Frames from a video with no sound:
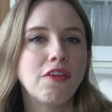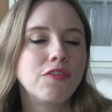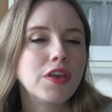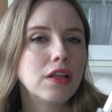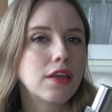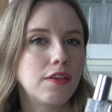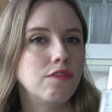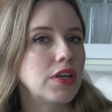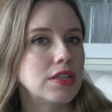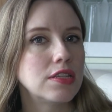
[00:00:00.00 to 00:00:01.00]
feel
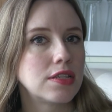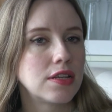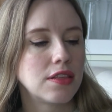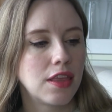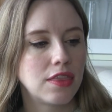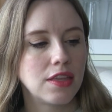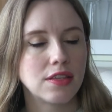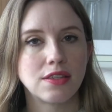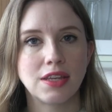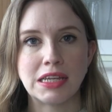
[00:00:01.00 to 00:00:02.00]
convinced that
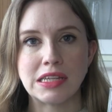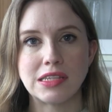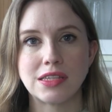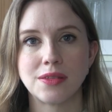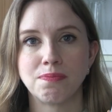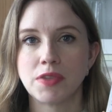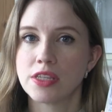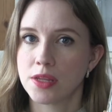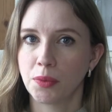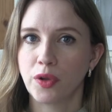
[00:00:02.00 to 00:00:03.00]
this is
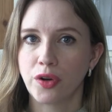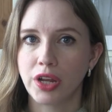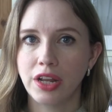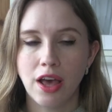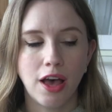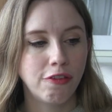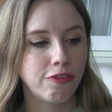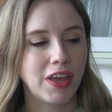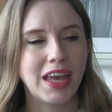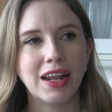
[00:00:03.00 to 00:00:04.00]
similar
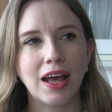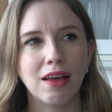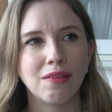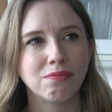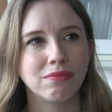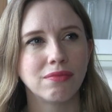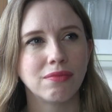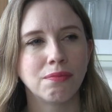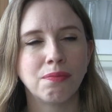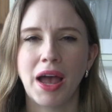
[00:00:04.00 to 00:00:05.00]
enough, and
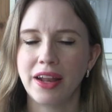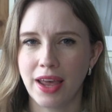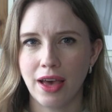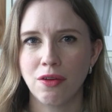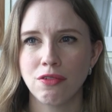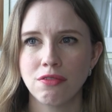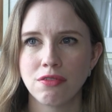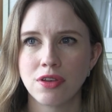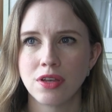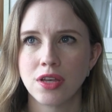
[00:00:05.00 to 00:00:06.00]
by now
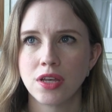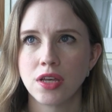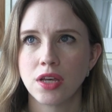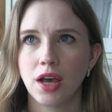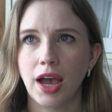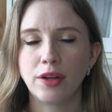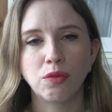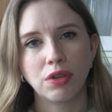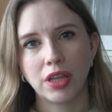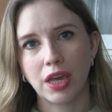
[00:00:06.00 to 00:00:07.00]
I
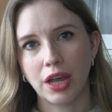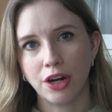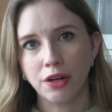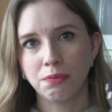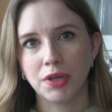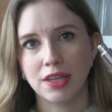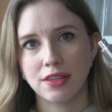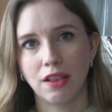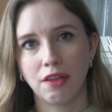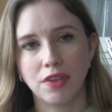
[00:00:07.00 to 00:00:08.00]
don't really care
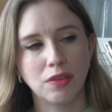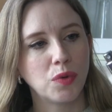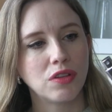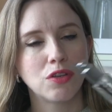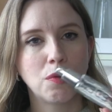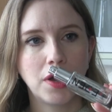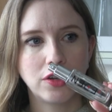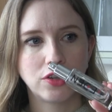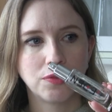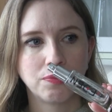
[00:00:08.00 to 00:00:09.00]
because I love this one so
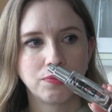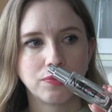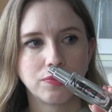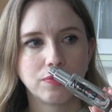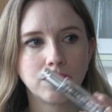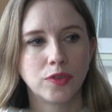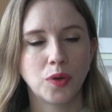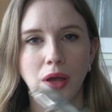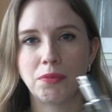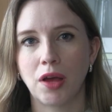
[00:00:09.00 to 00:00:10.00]
much.
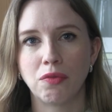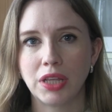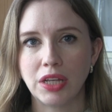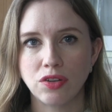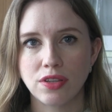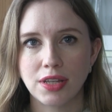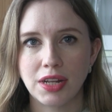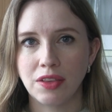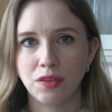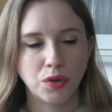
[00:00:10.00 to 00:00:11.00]
So I'm not really
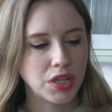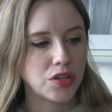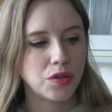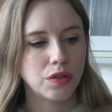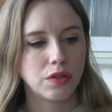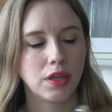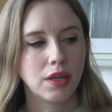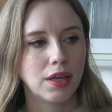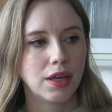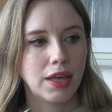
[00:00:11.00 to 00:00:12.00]
interested in the original,
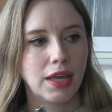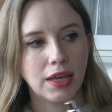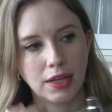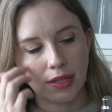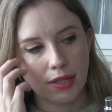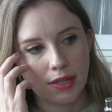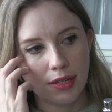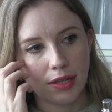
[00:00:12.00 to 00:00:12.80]
and